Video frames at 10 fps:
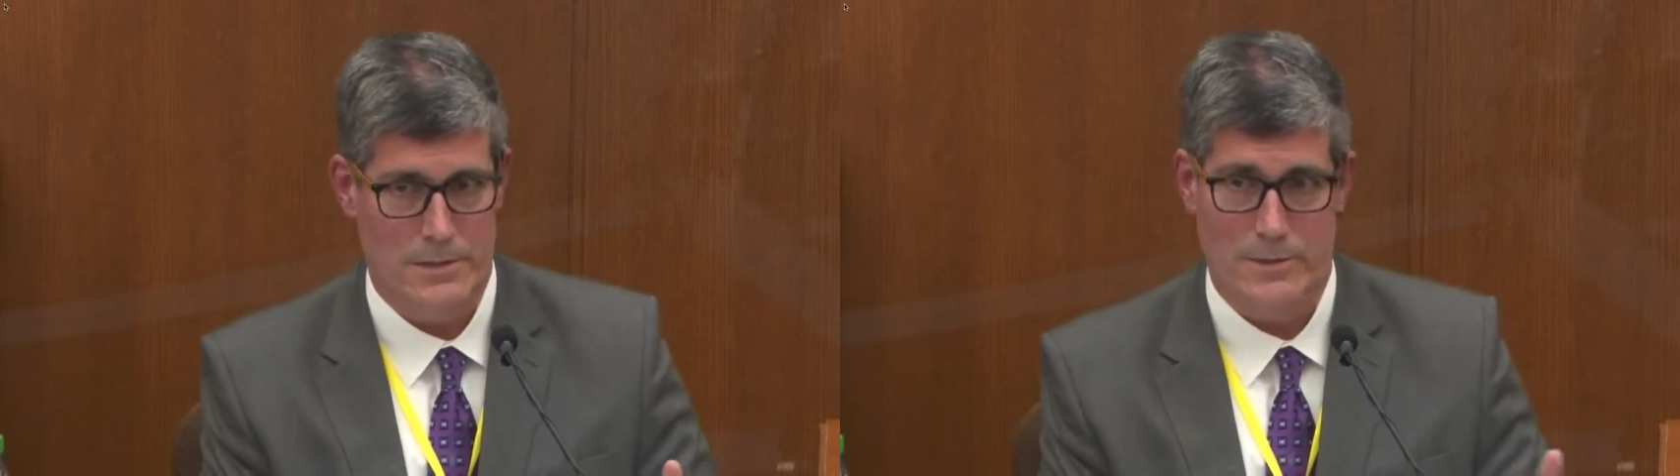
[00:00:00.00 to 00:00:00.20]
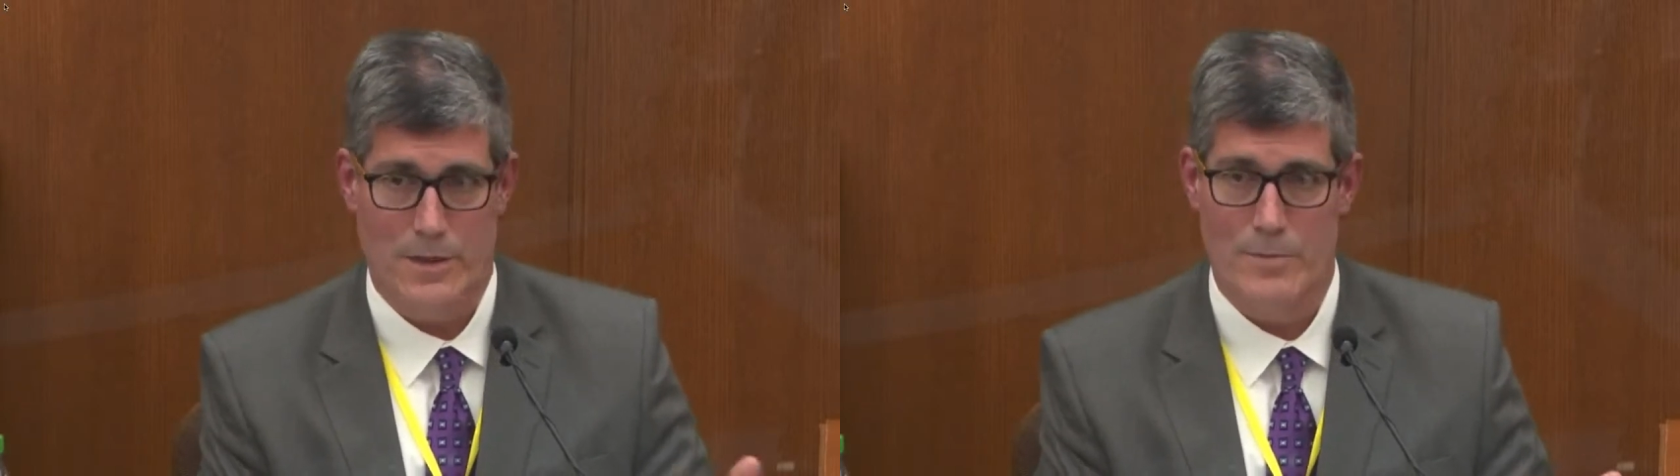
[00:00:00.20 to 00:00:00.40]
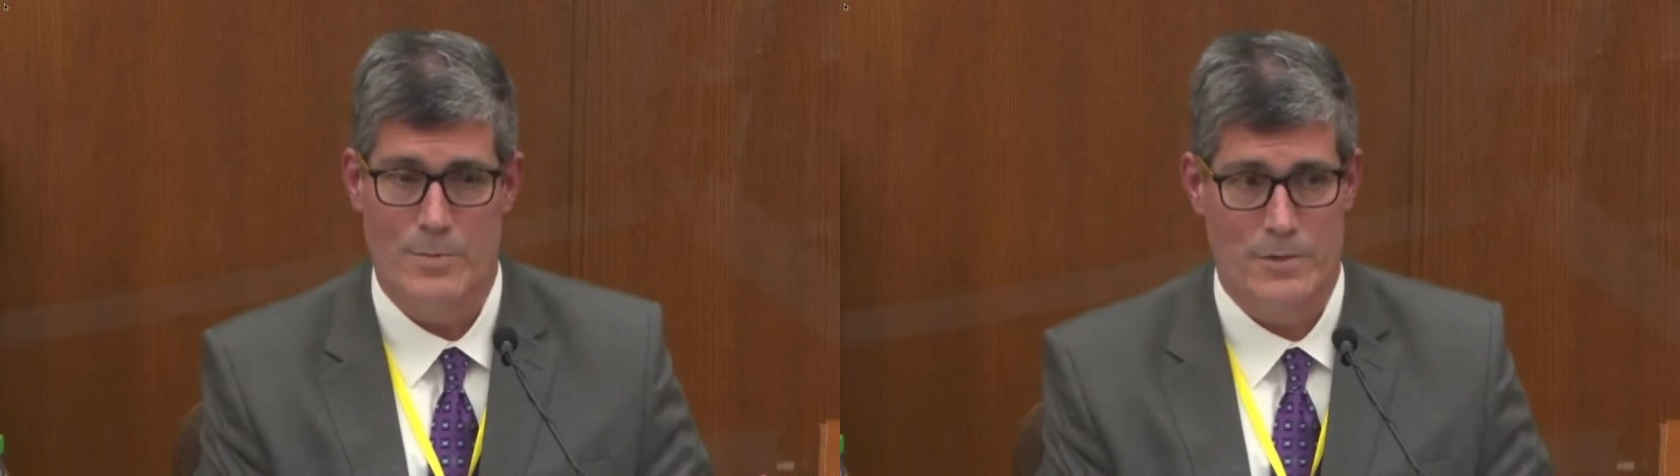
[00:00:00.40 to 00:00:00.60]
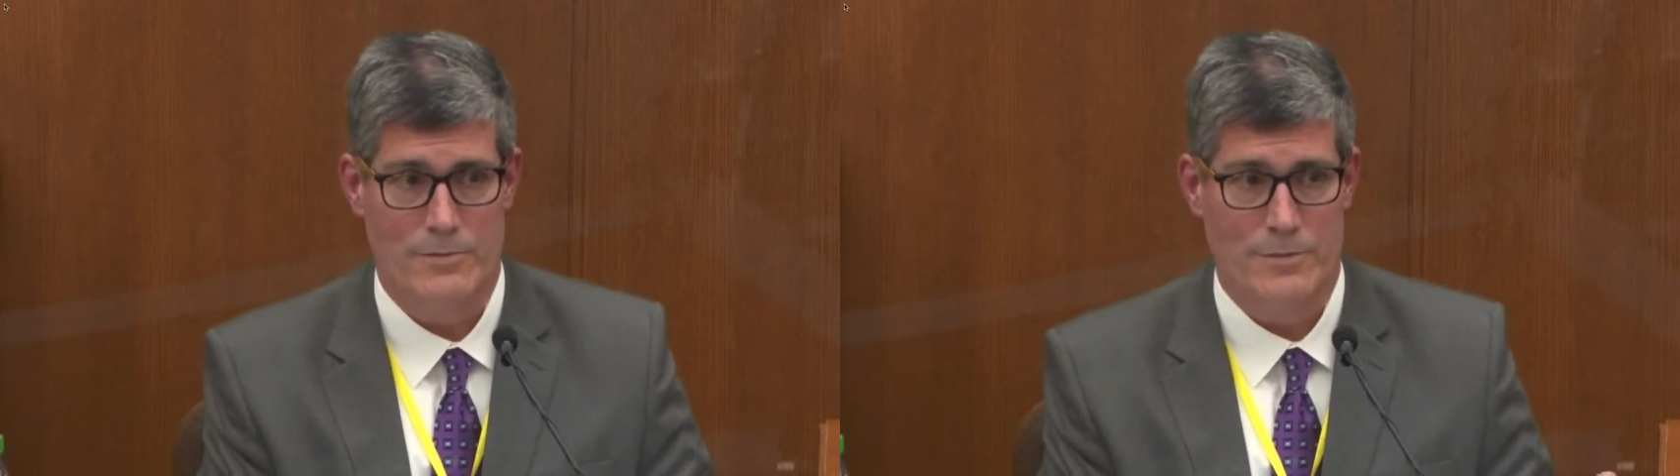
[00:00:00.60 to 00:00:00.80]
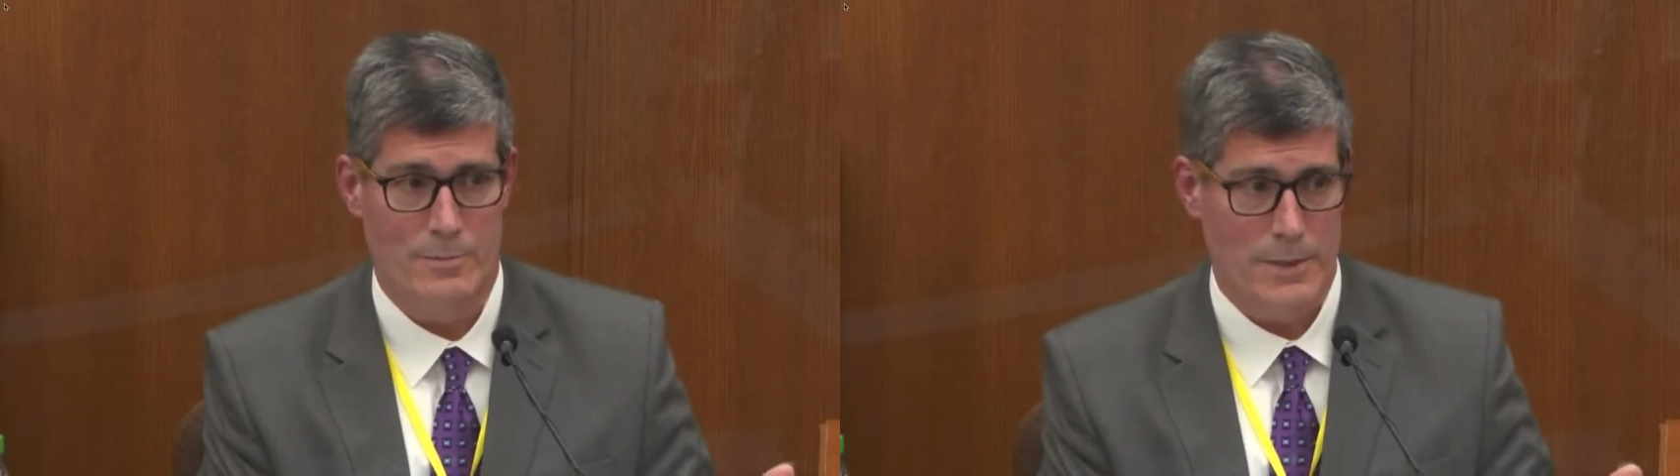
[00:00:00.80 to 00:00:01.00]
do you have a
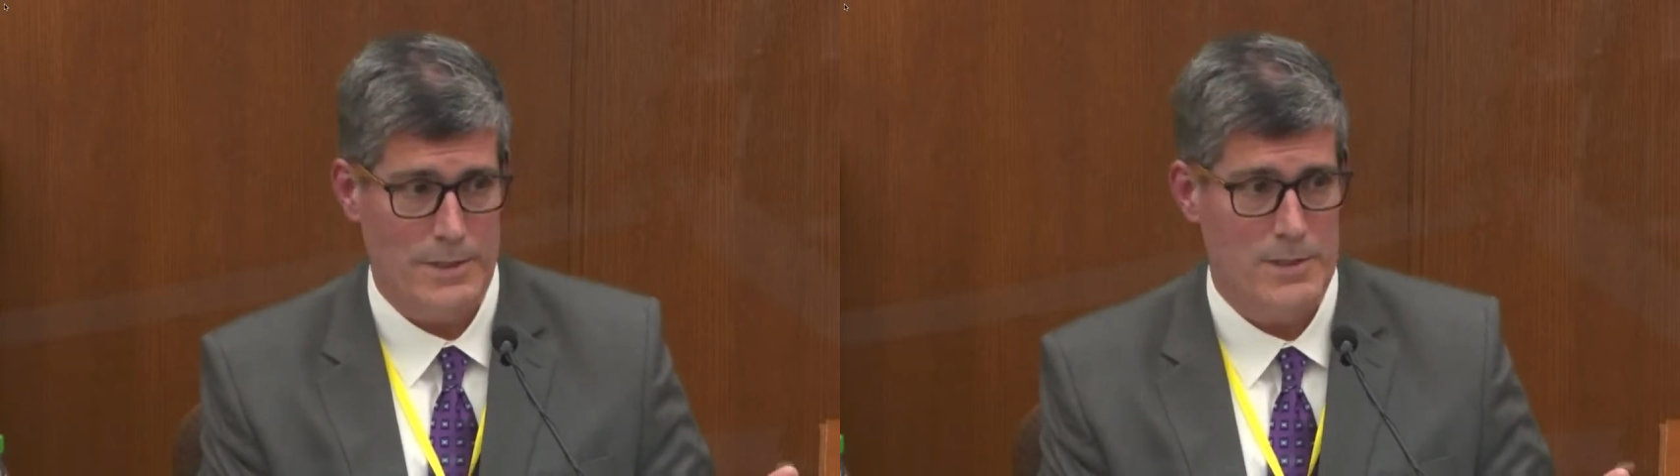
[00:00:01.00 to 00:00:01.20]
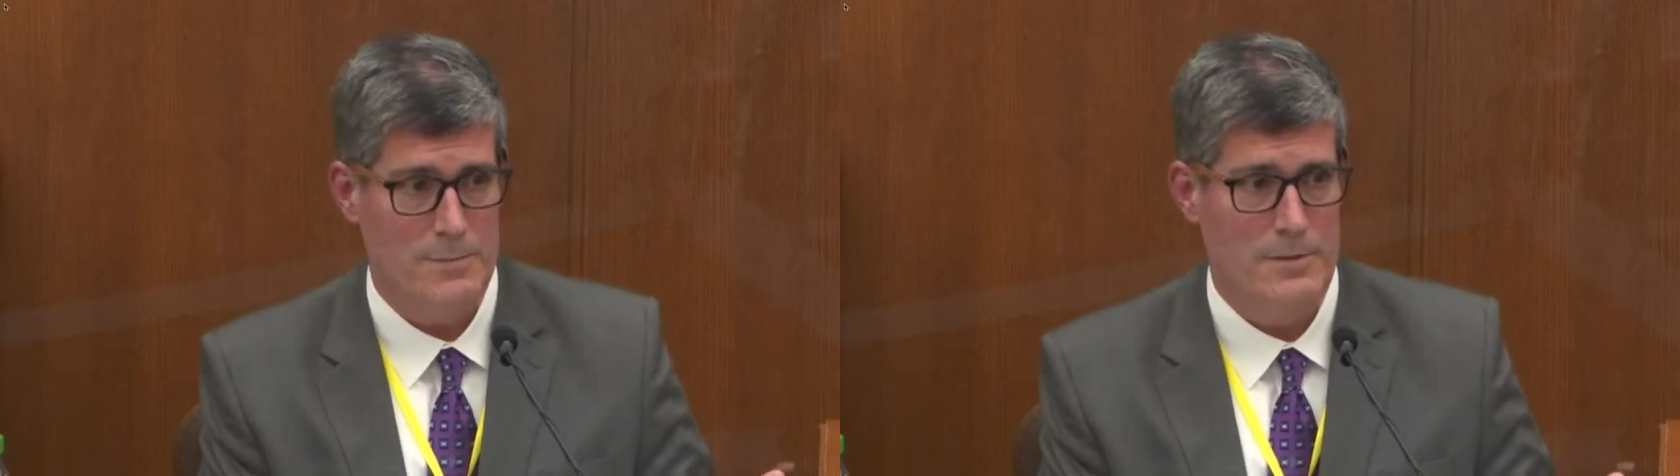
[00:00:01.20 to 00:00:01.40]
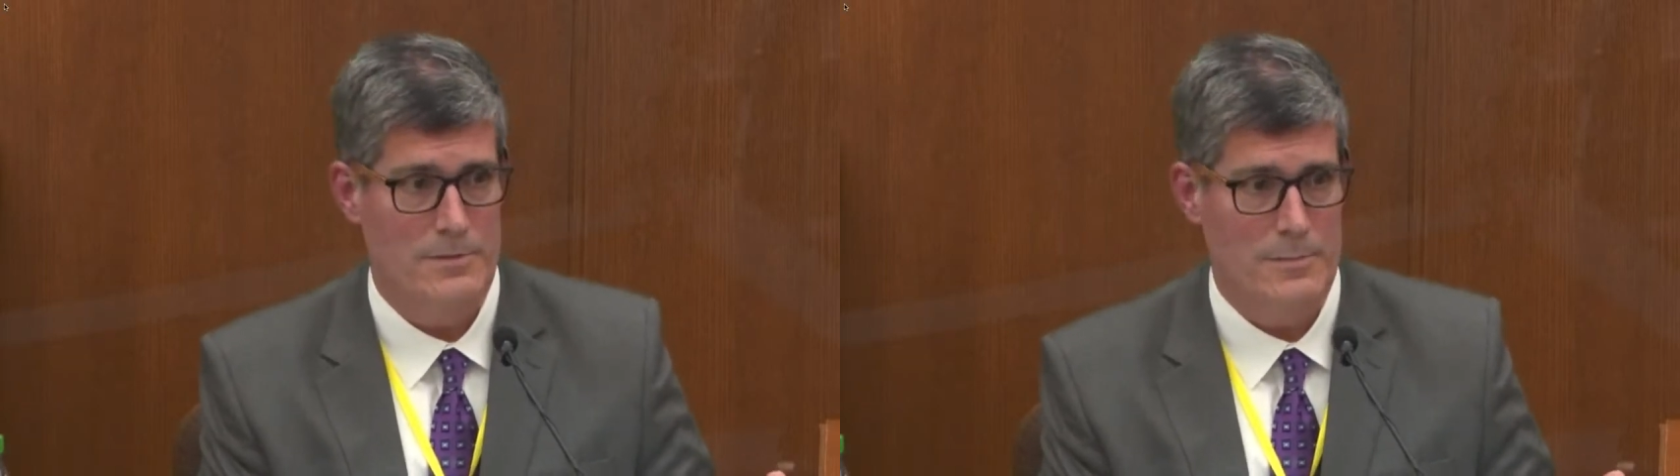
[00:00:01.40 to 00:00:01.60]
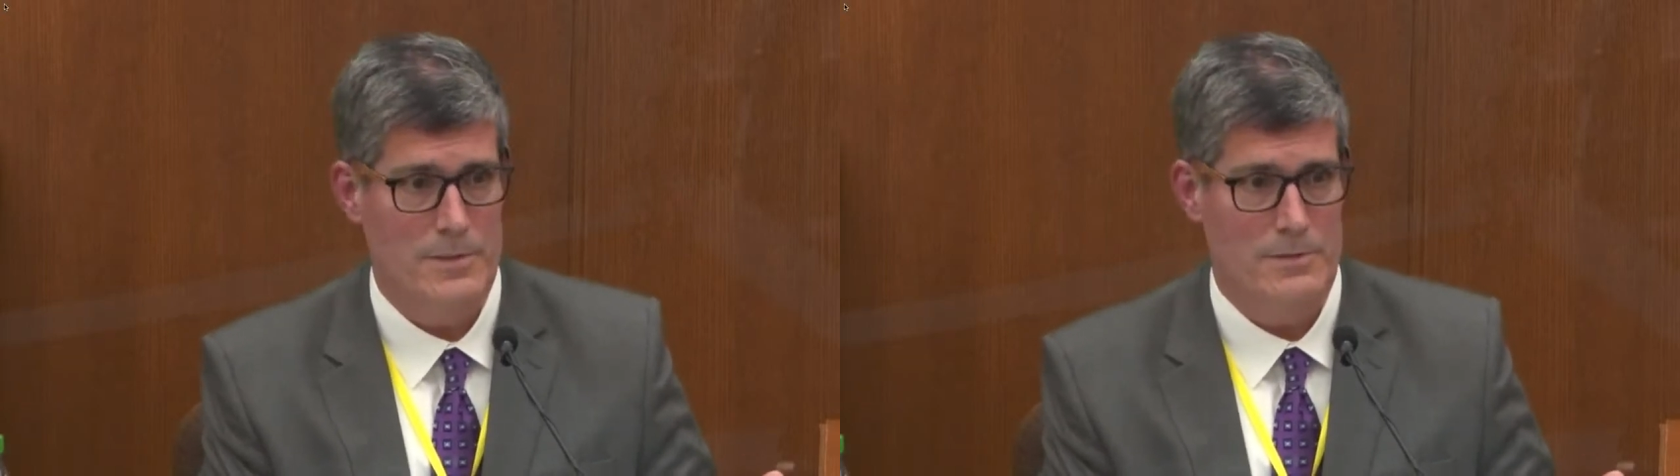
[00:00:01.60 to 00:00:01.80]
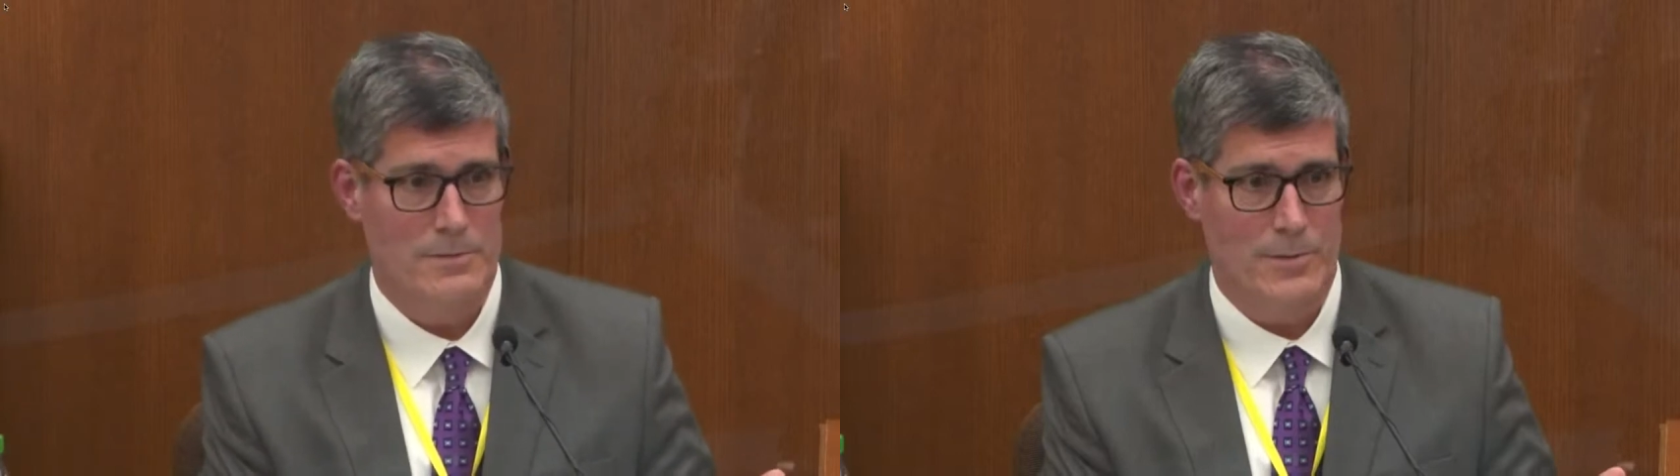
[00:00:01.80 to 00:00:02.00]
peripheral blood smear for
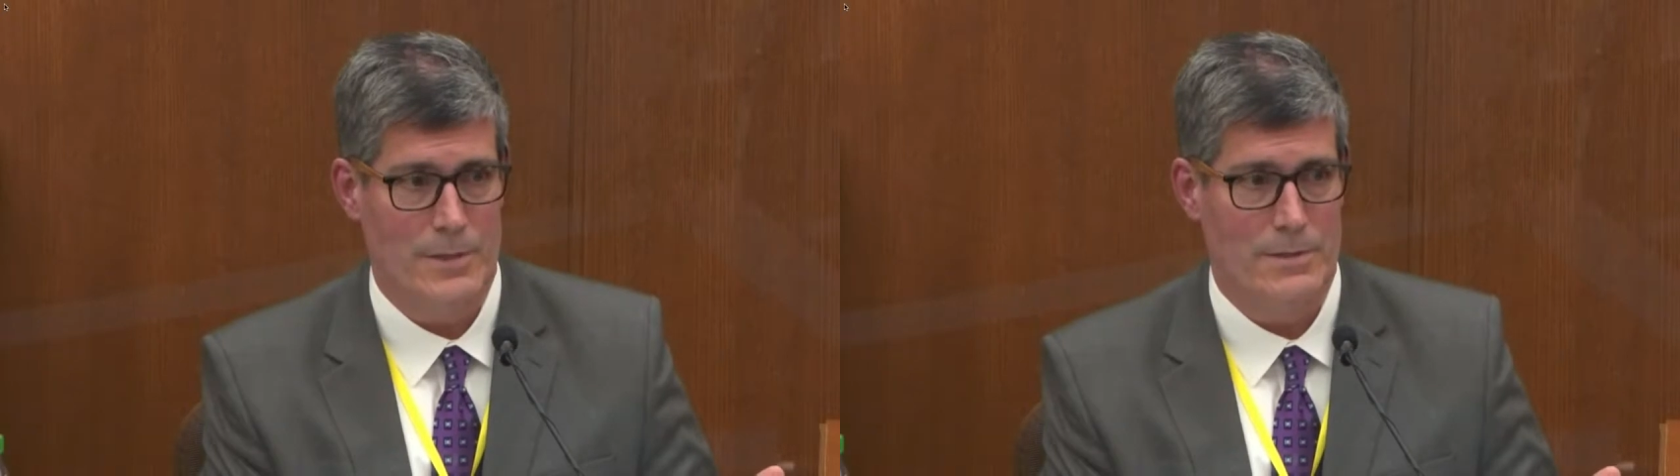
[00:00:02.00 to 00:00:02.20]
Mr. Floyd?